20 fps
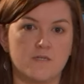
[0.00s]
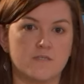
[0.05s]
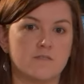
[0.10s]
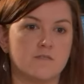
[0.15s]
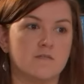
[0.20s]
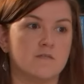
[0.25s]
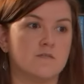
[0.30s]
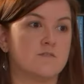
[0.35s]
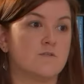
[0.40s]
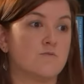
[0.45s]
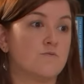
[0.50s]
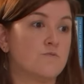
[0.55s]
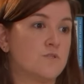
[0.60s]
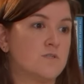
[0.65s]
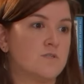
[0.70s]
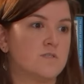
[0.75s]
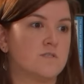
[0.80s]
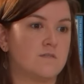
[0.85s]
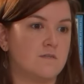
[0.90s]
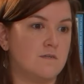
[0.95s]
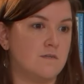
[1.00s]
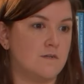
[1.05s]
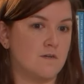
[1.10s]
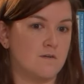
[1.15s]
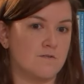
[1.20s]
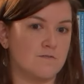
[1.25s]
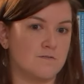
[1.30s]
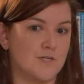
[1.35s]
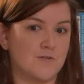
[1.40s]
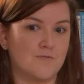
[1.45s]
persons, or just, you
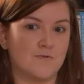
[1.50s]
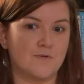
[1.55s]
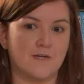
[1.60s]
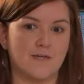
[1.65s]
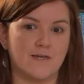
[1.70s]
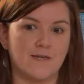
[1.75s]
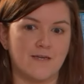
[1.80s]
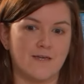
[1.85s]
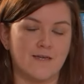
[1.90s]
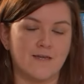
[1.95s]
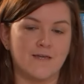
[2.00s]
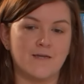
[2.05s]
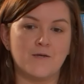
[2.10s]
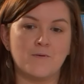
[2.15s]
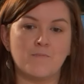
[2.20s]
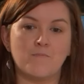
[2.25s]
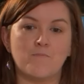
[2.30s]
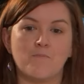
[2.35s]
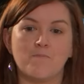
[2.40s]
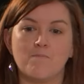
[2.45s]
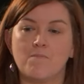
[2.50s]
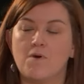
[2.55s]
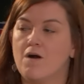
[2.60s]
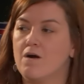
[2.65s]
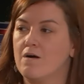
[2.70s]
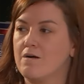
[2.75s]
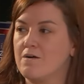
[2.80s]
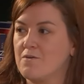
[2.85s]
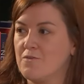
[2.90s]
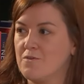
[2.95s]
know, generally
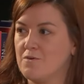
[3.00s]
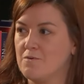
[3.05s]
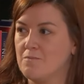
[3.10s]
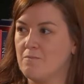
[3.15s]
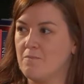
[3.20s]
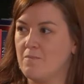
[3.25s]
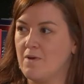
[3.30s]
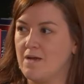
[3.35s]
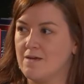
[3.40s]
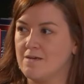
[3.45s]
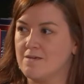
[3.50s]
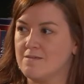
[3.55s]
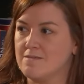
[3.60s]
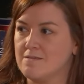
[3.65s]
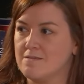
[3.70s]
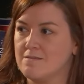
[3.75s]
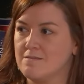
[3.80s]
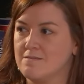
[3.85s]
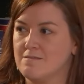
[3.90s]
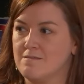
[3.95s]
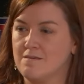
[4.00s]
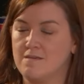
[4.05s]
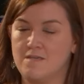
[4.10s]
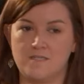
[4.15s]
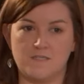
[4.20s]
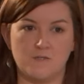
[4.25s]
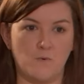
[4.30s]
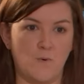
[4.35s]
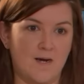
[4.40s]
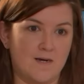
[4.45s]
mark them as
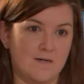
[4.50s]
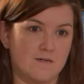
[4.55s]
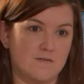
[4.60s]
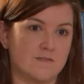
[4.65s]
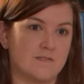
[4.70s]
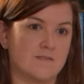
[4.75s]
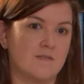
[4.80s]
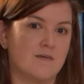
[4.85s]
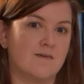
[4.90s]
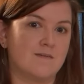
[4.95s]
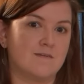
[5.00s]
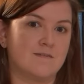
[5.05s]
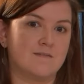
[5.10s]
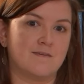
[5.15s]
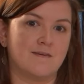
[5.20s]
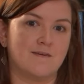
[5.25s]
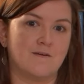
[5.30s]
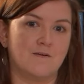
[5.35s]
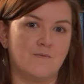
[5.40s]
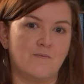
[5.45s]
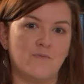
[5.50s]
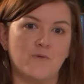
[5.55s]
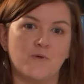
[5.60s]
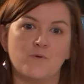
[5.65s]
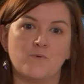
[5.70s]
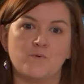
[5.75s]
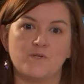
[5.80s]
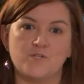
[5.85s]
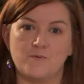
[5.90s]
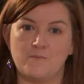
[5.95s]
ne'er-do-wells that
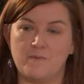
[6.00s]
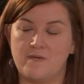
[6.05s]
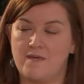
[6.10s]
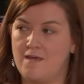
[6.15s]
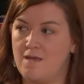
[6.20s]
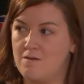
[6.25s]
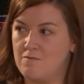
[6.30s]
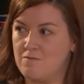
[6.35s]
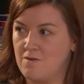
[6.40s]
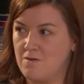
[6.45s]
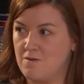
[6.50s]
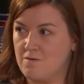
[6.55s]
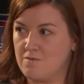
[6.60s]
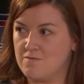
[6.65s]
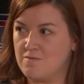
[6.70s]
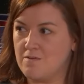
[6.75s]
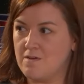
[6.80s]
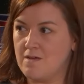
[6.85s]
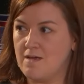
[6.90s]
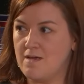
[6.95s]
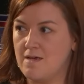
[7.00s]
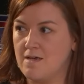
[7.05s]
we should be careful of.